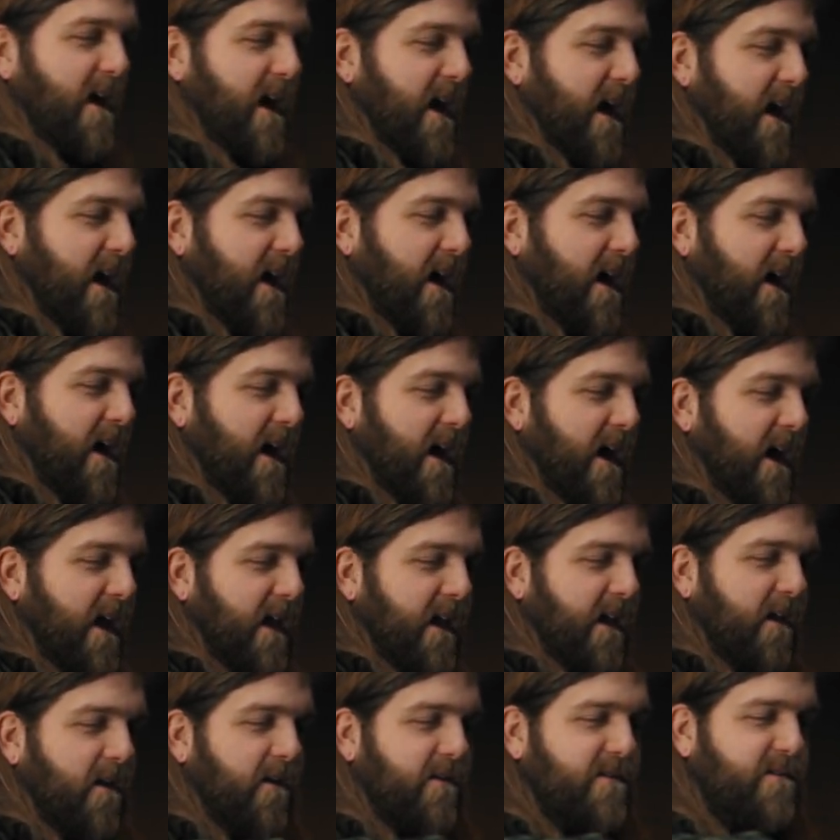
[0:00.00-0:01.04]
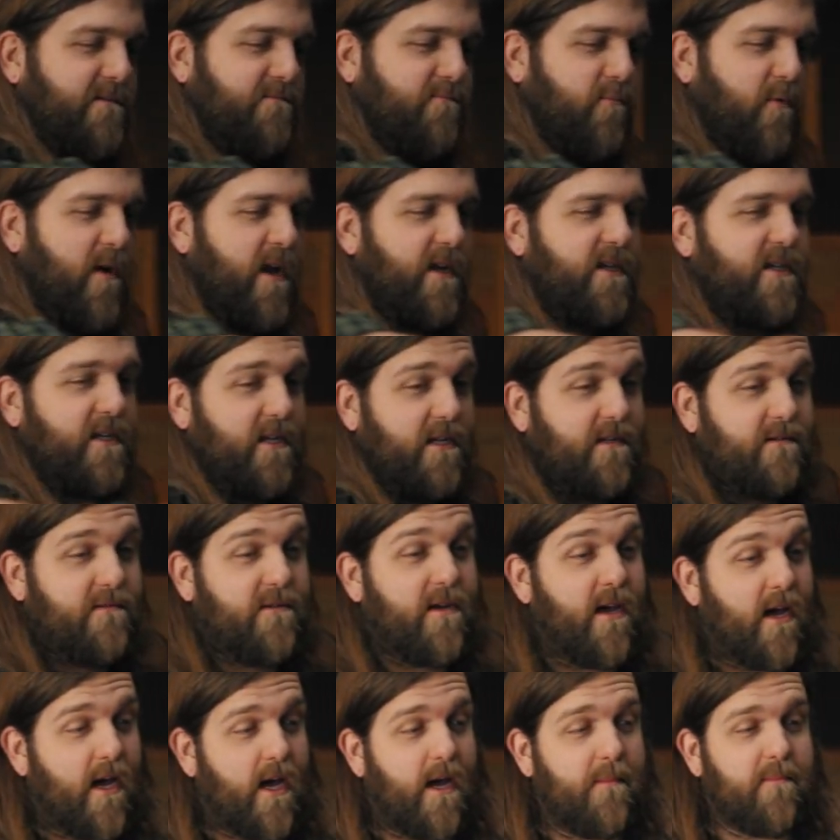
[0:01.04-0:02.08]
I watched a
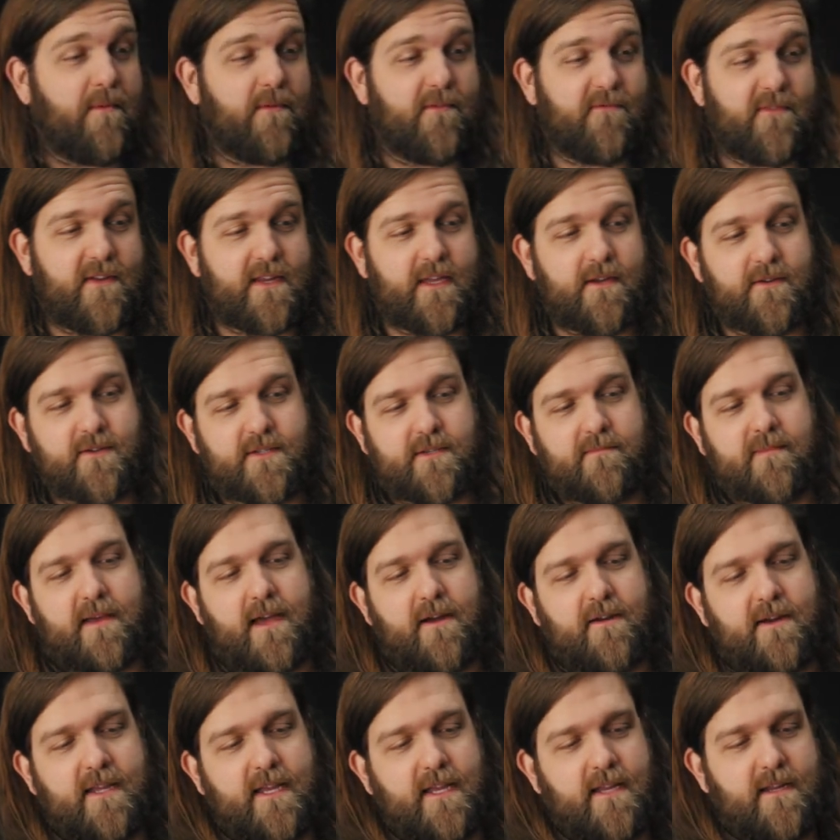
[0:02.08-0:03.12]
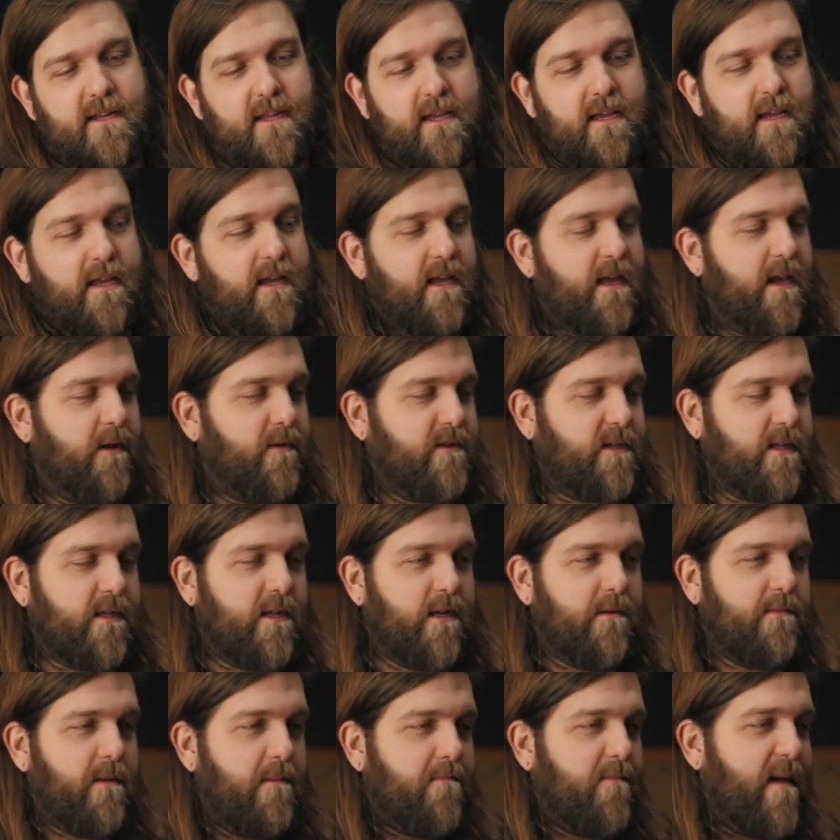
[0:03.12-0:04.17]
couple videos about it. It was a
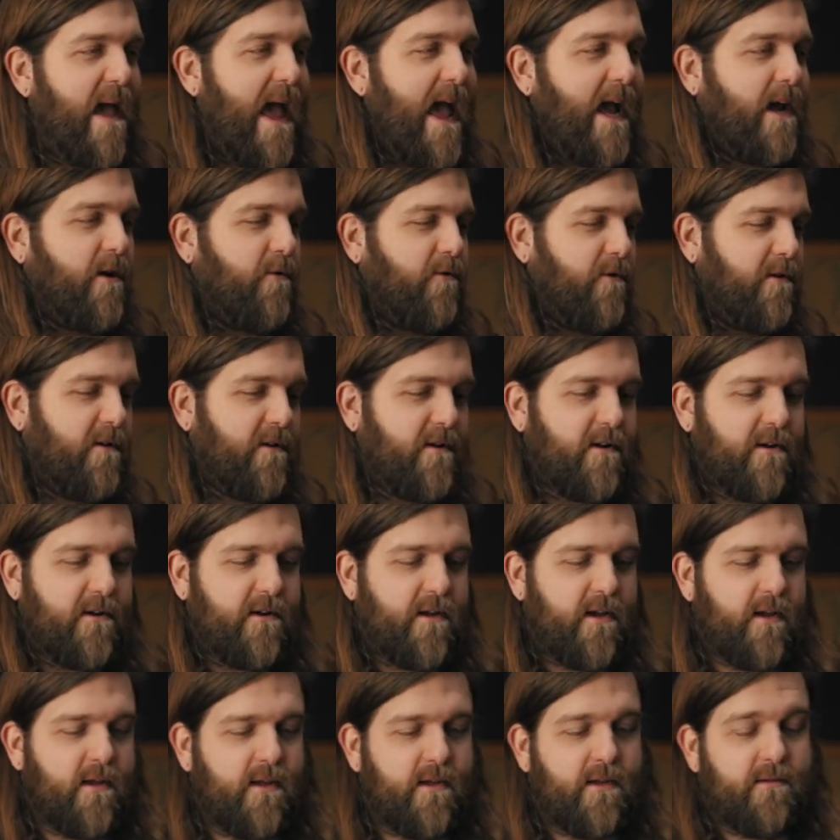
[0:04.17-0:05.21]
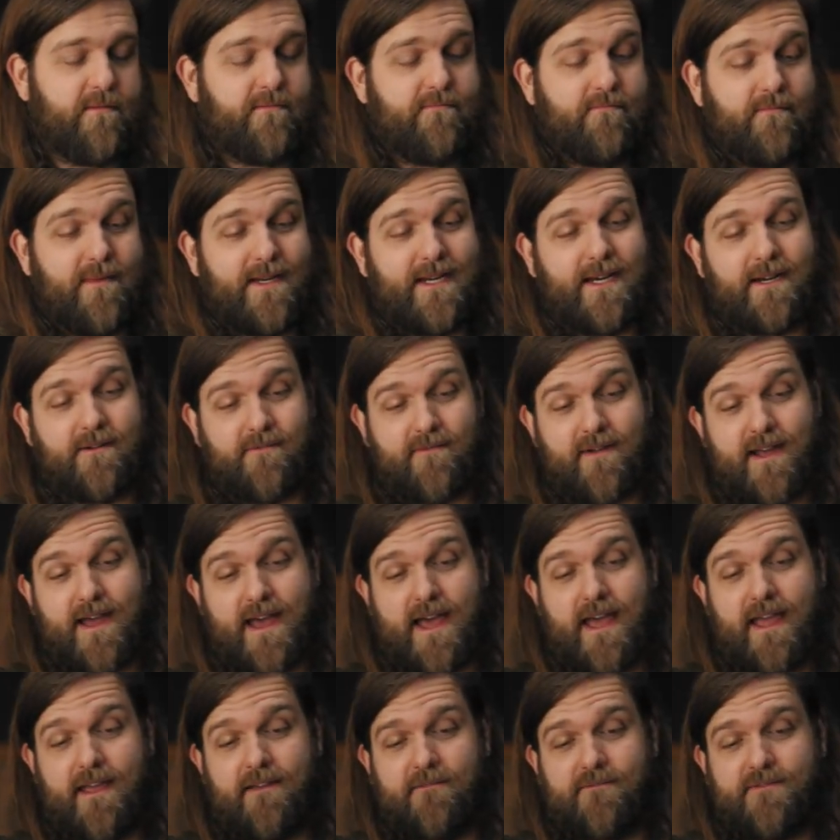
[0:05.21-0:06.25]
little bit back ordered, but it
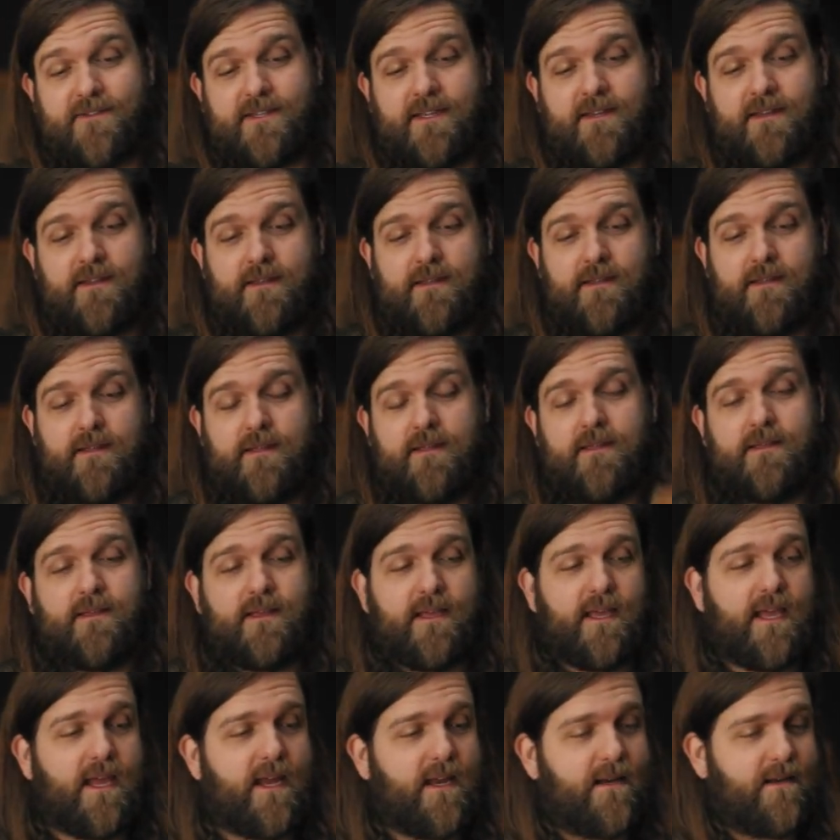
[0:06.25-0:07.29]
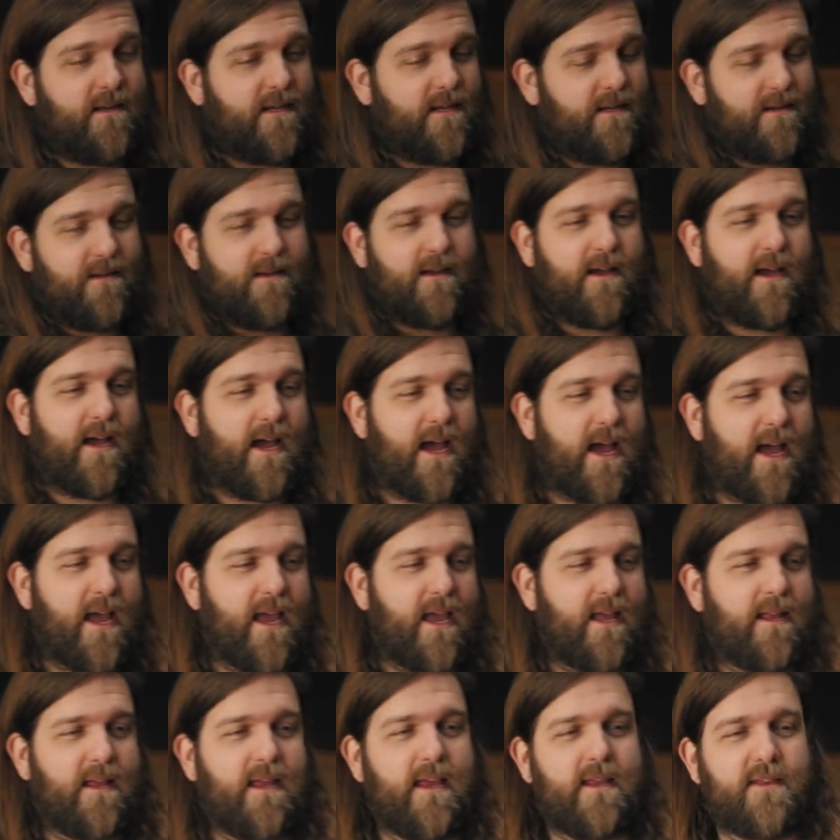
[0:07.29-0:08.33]
arrived, and
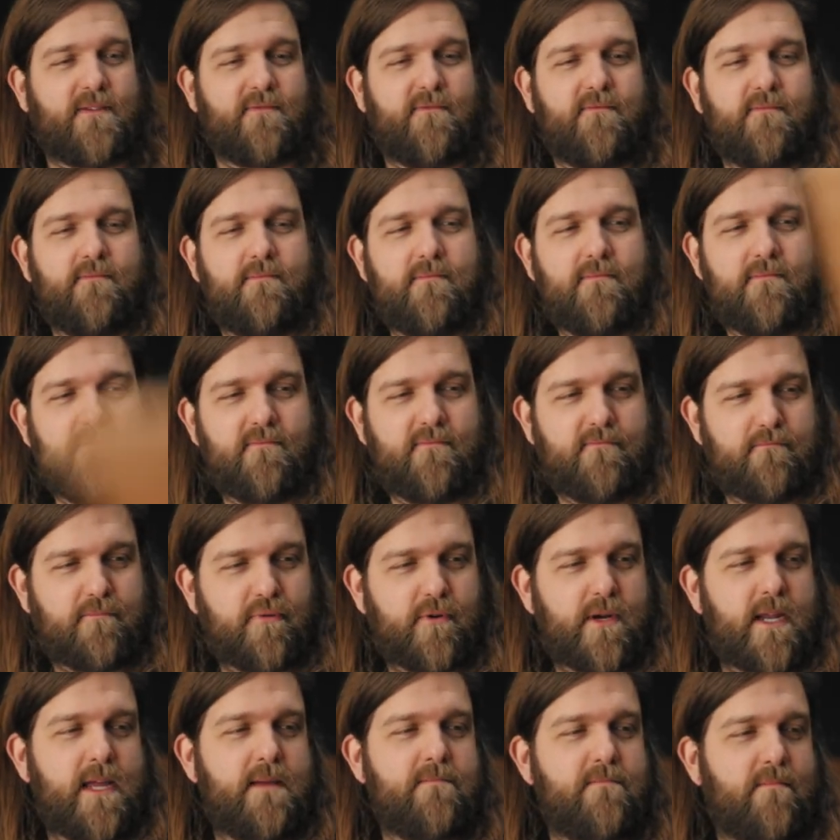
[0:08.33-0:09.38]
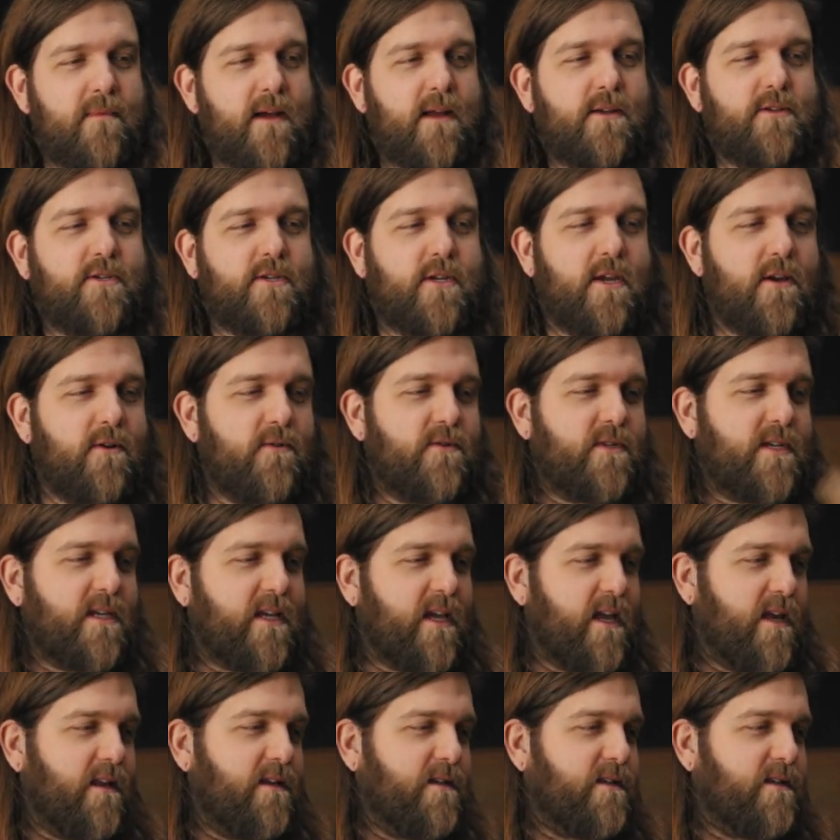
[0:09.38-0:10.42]
it's pretty much goes
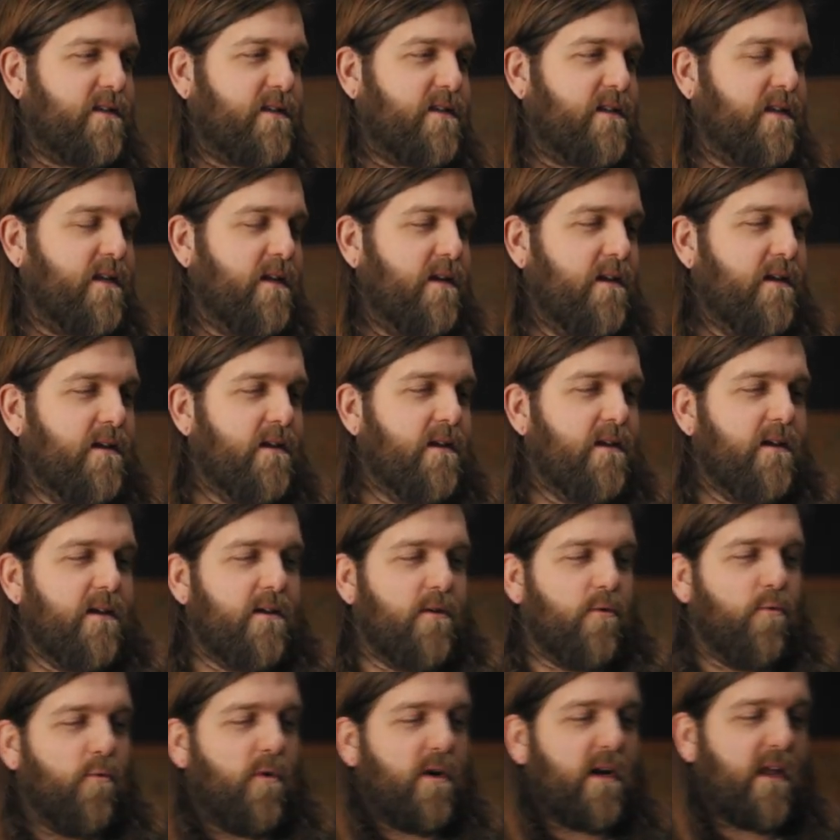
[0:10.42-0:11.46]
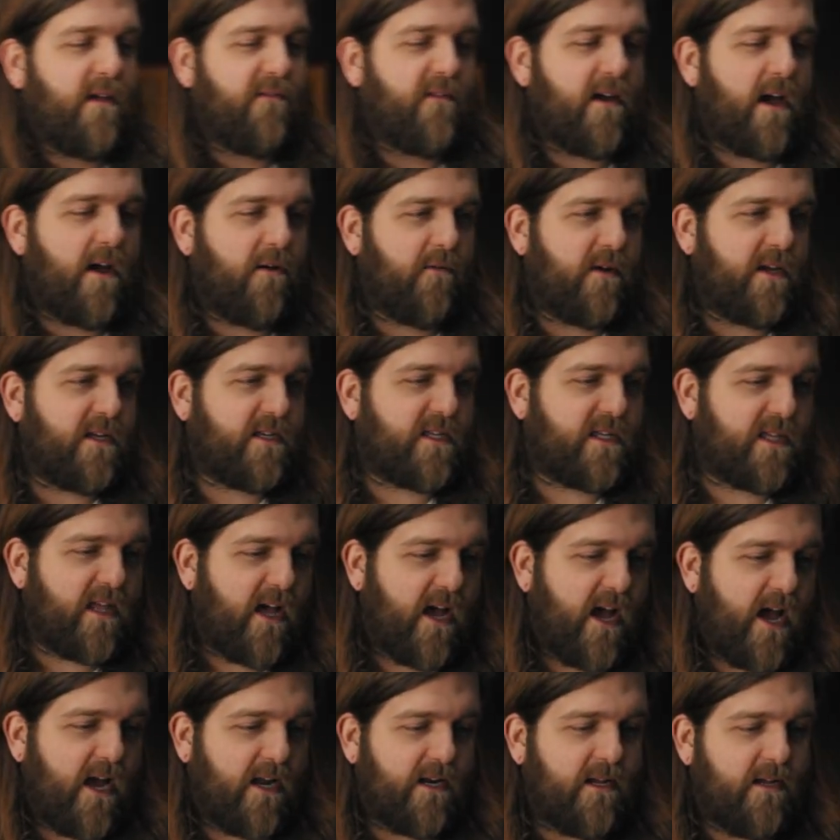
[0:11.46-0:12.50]
against what I've always
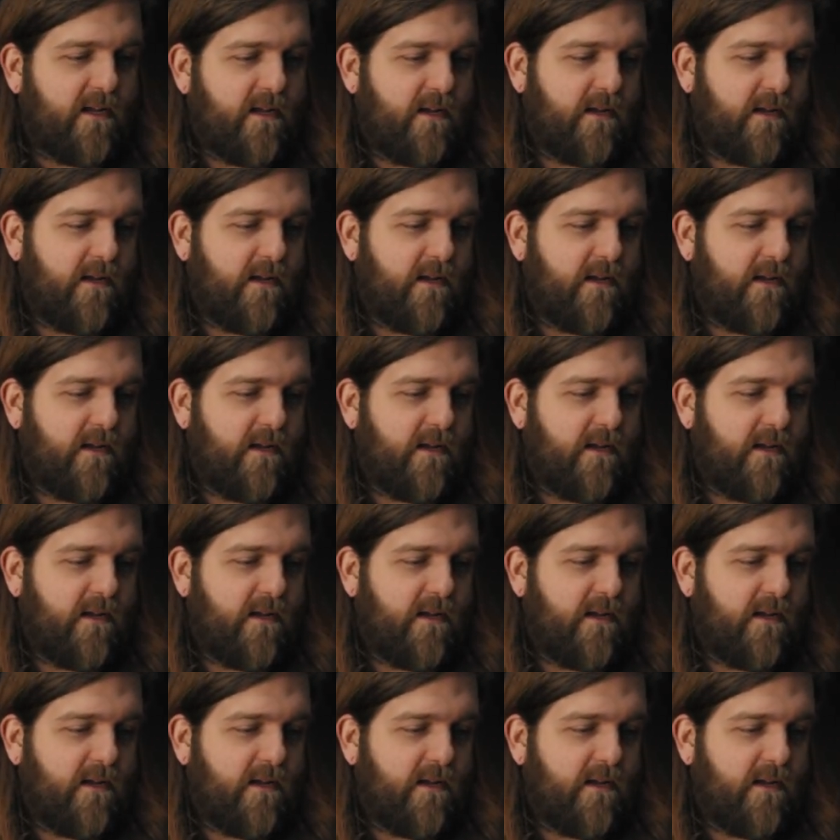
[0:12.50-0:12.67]
thought